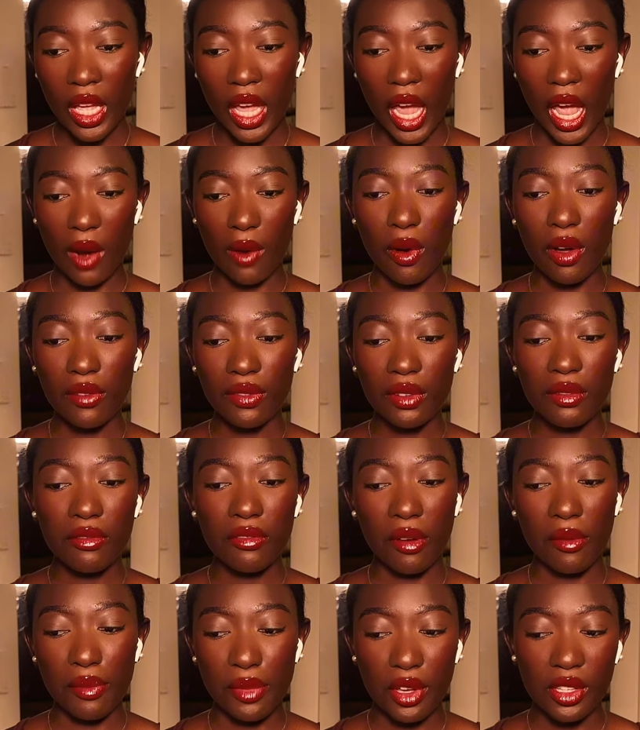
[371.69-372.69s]
And one thing
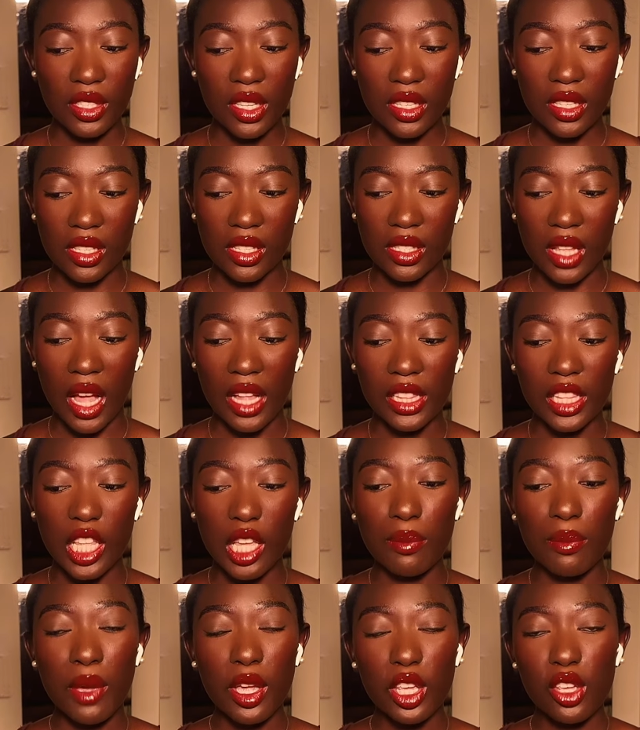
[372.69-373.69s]
for abusers is that they
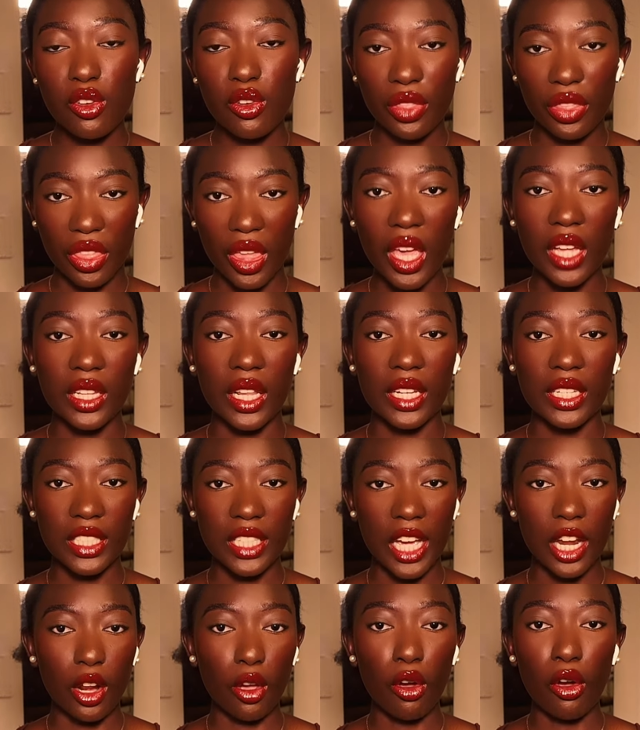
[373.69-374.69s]
make you think that
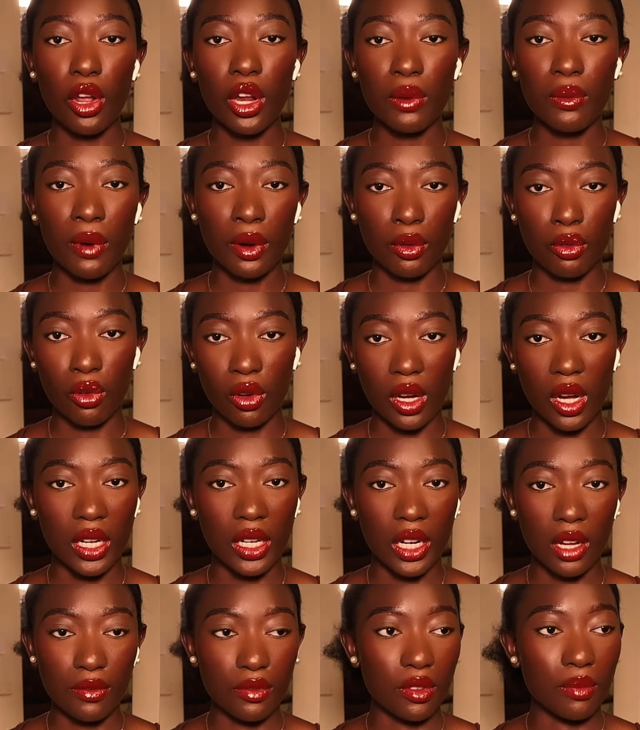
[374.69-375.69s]
they are the only one who can
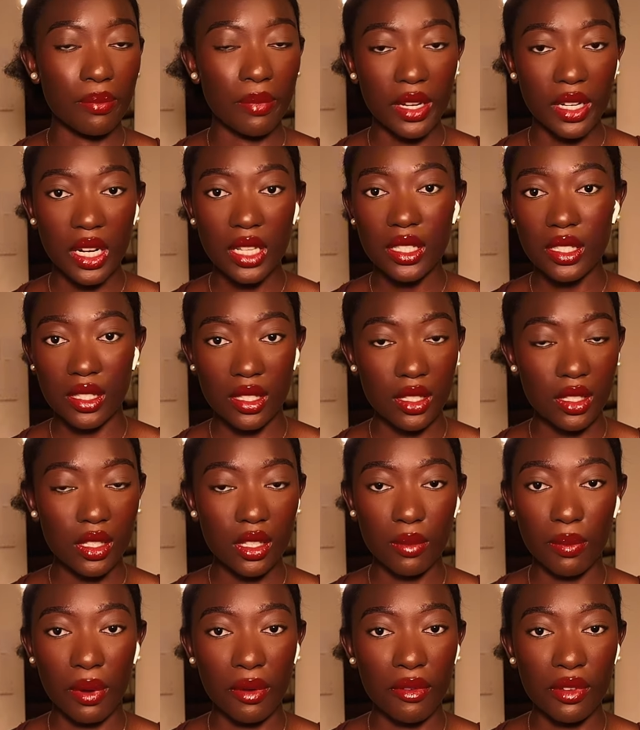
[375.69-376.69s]
love you. My
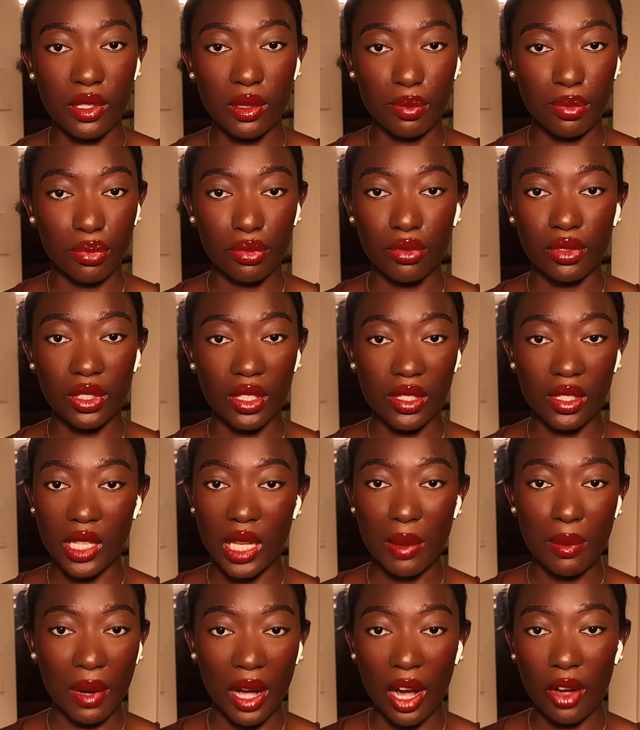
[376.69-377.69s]
narcissistic parents pulled the
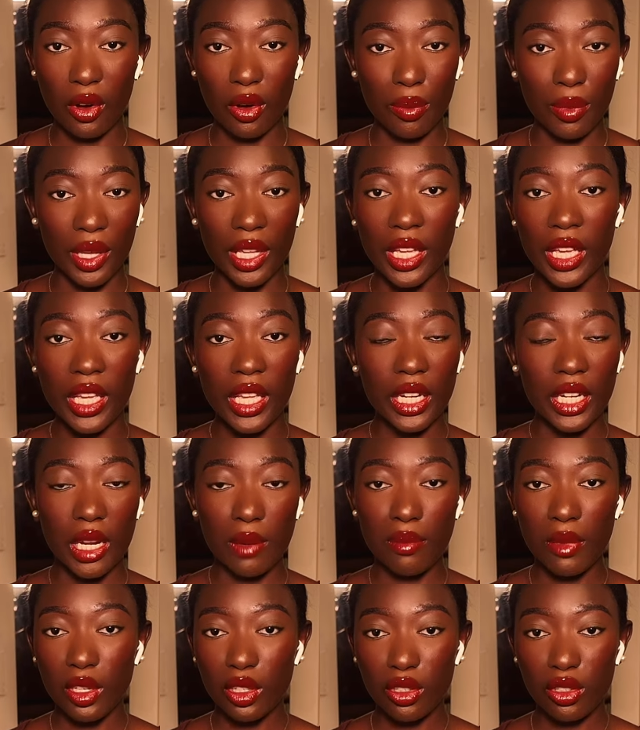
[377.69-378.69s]
same card on me. They
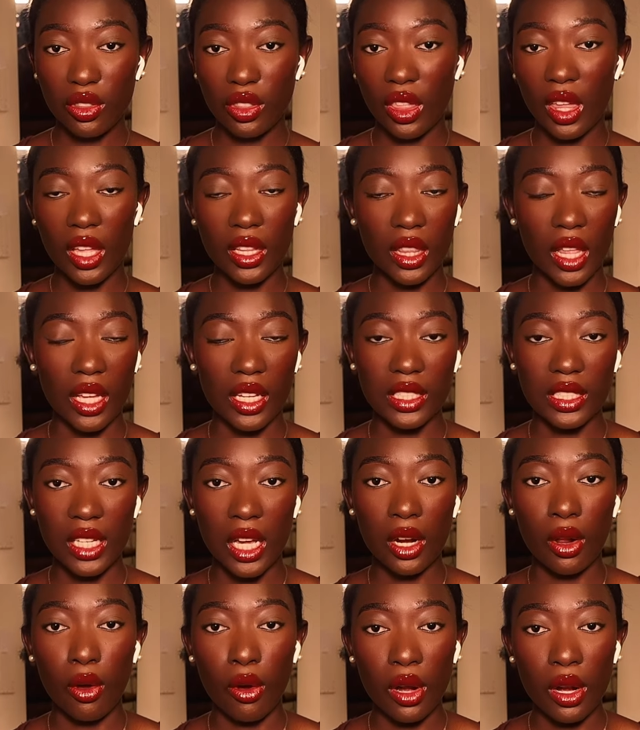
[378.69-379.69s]
make you think that they
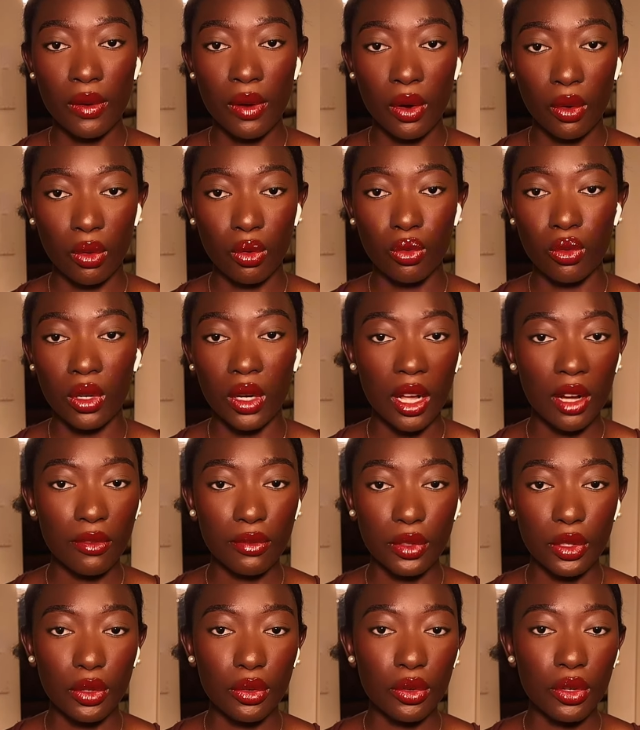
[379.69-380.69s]
are the only one who will love
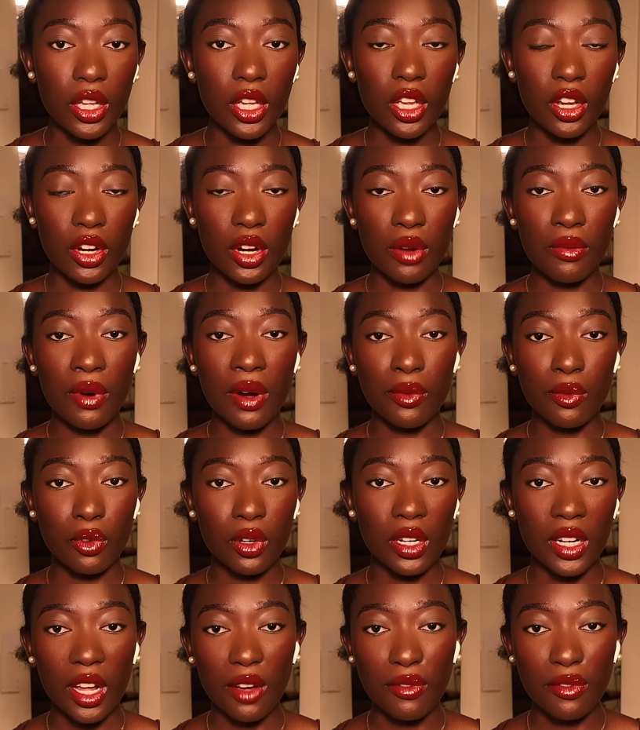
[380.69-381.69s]
you. No one
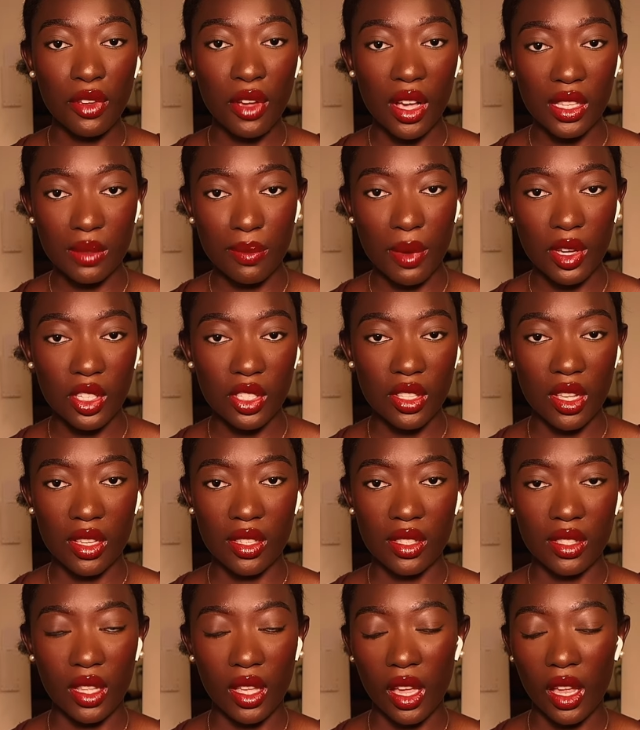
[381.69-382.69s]
will love you as much
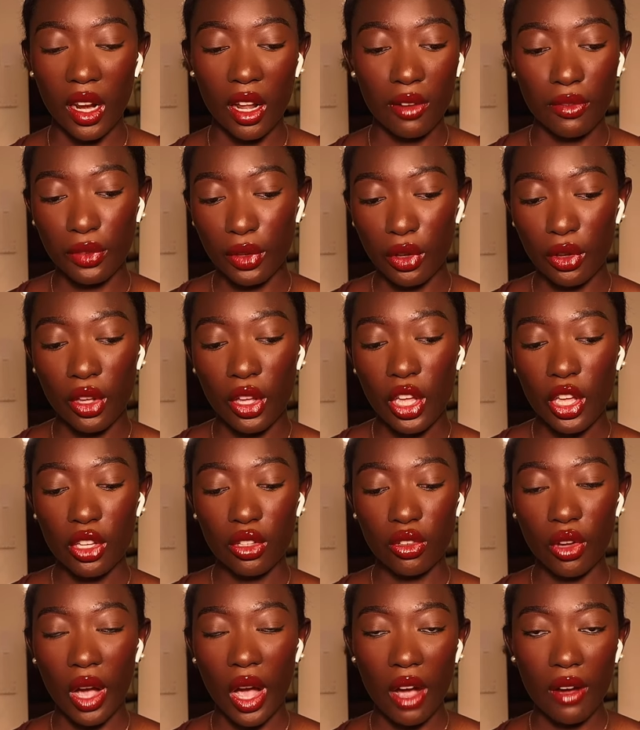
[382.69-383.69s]
as they love you.
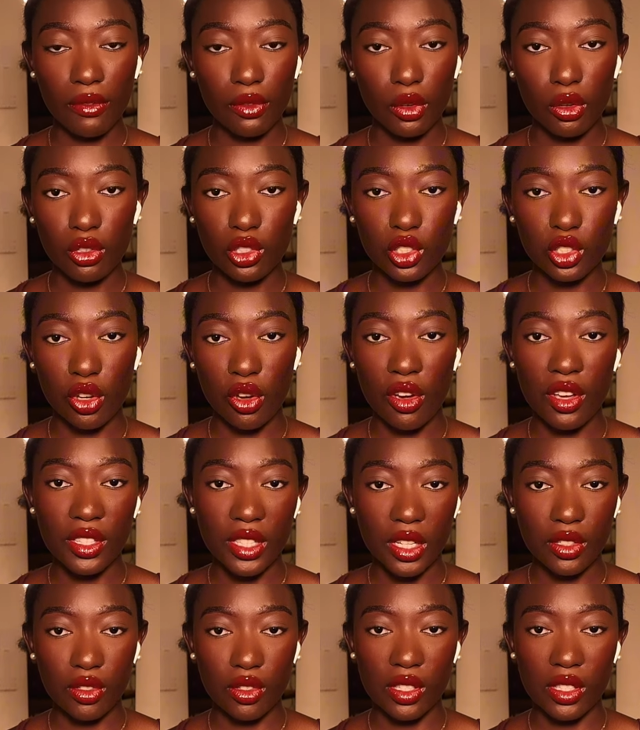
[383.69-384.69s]
You have no choice
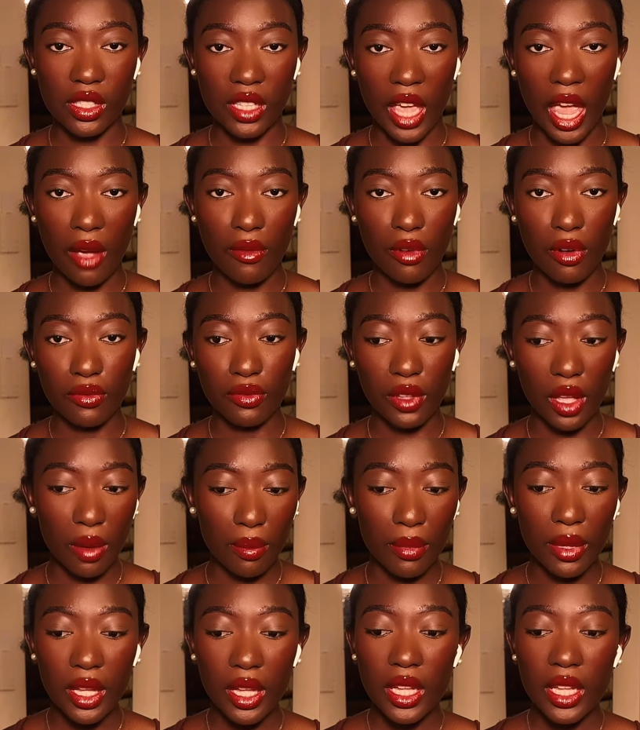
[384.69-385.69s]
than to stay with
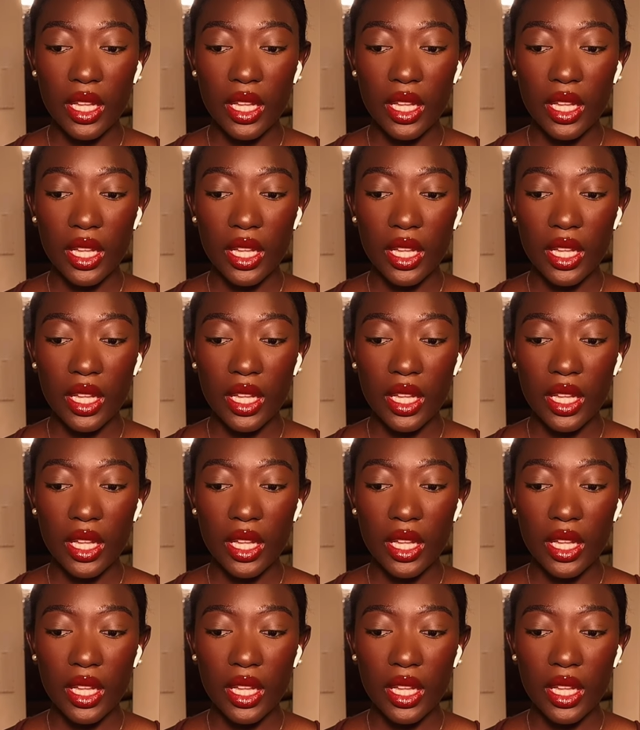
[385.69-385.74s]
them.